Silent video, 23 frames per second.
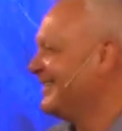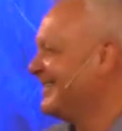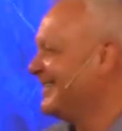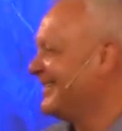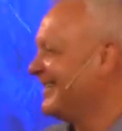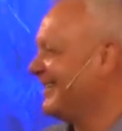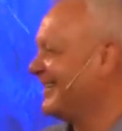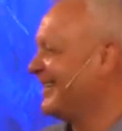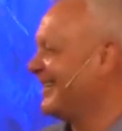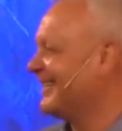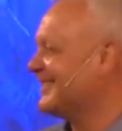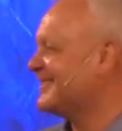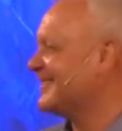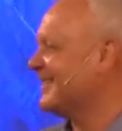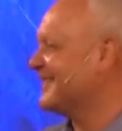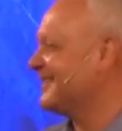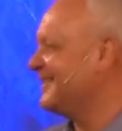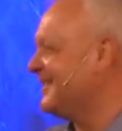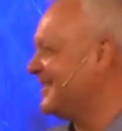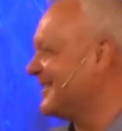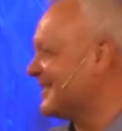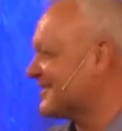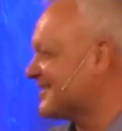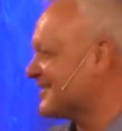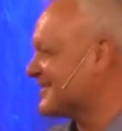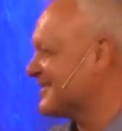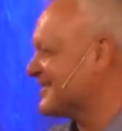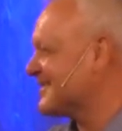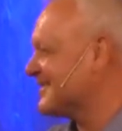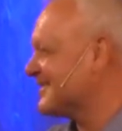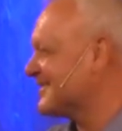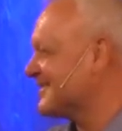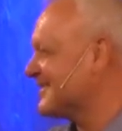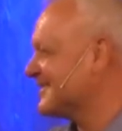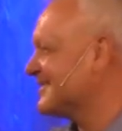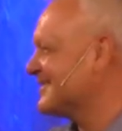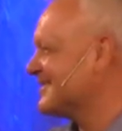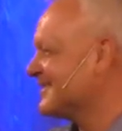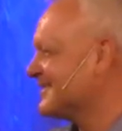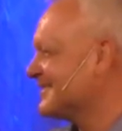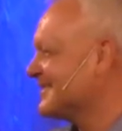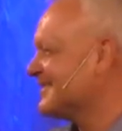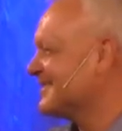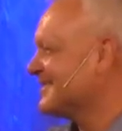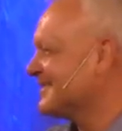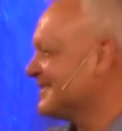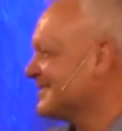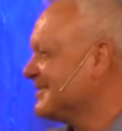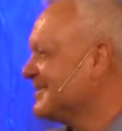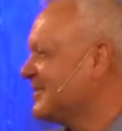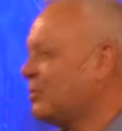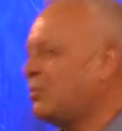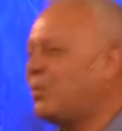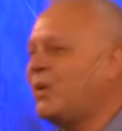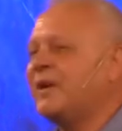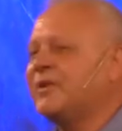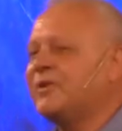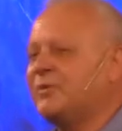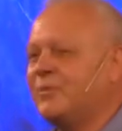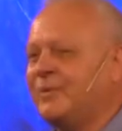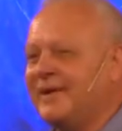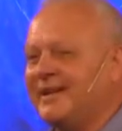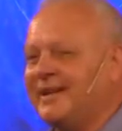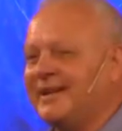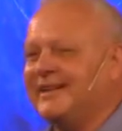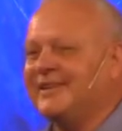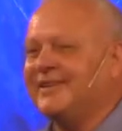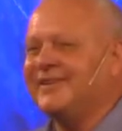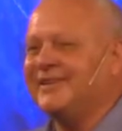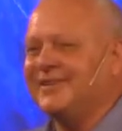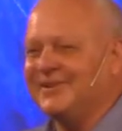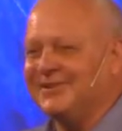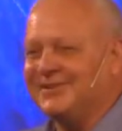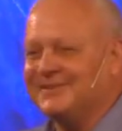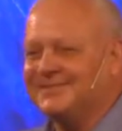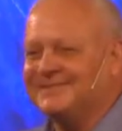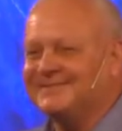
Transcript: and they said this What do we need to do?